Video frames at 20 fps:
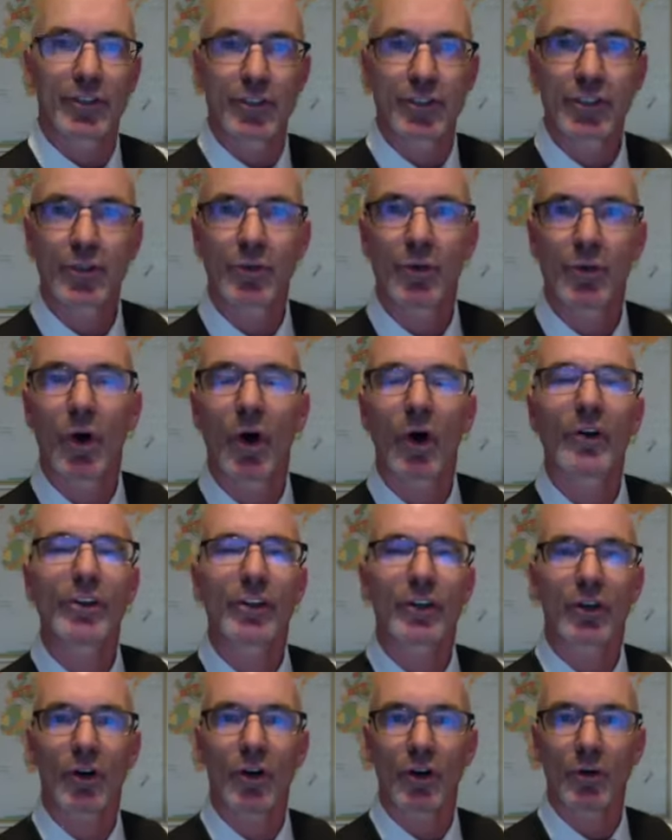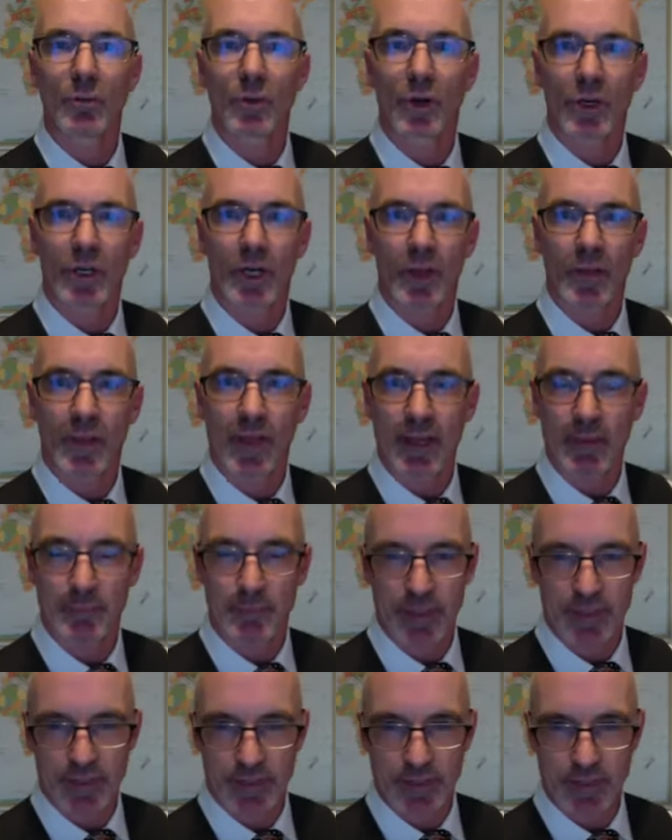do all your homework on that
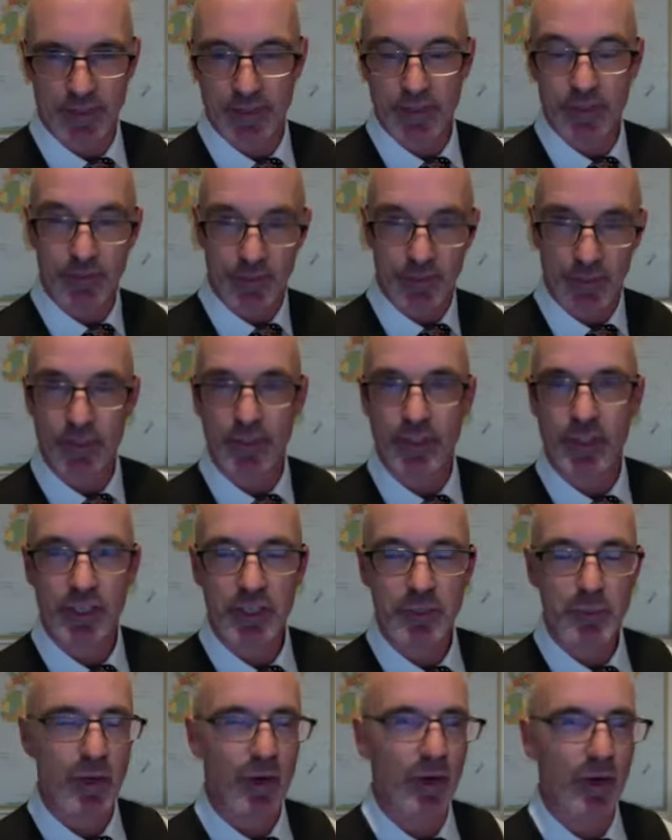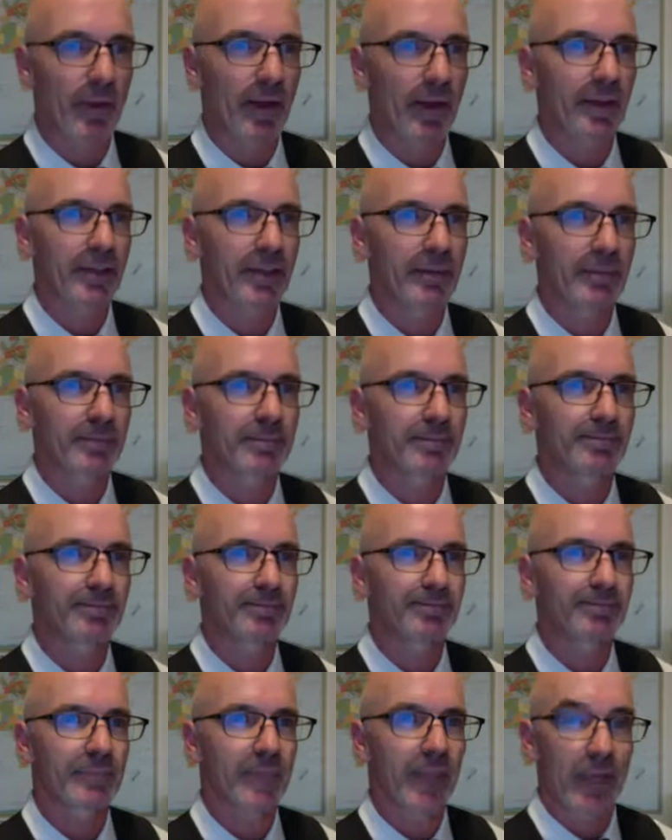business. Here's an experiment,
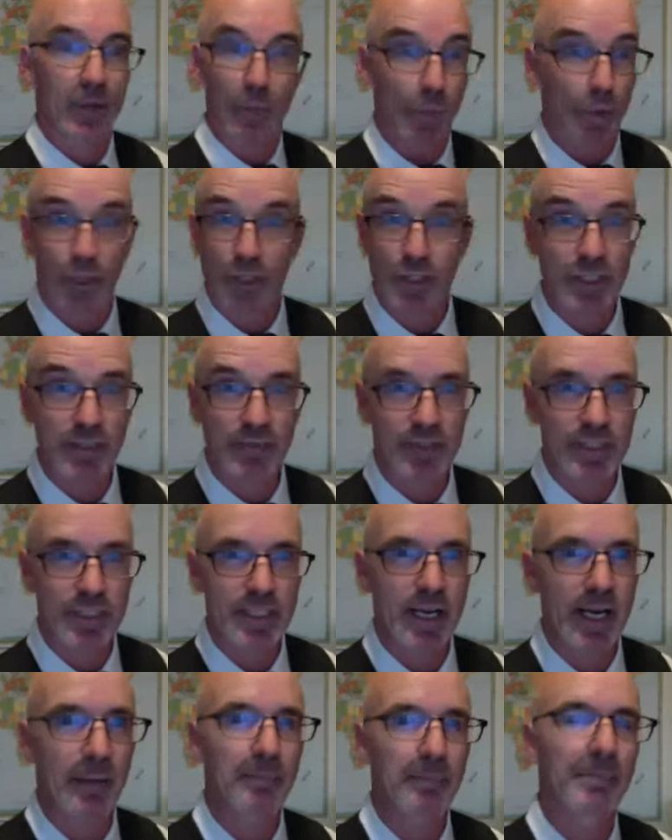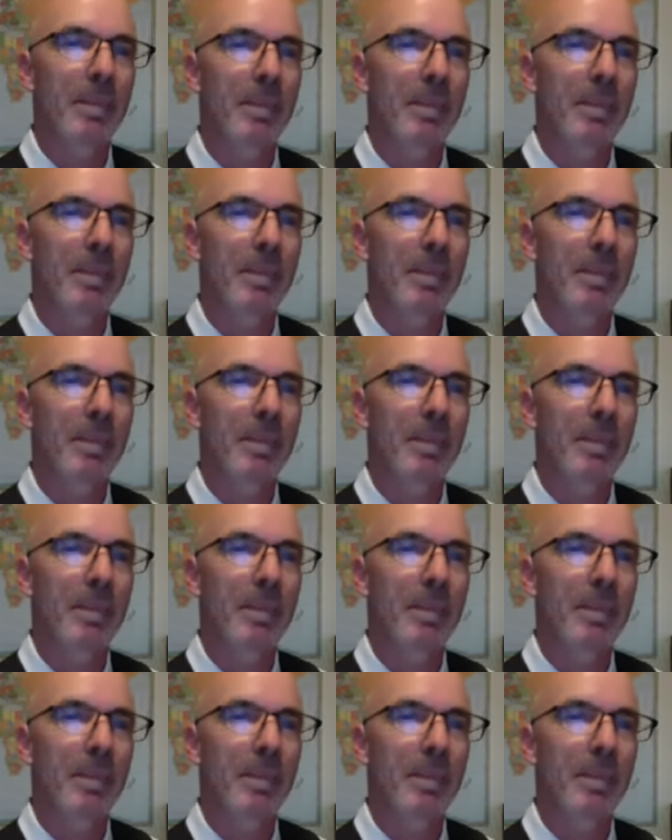works every time.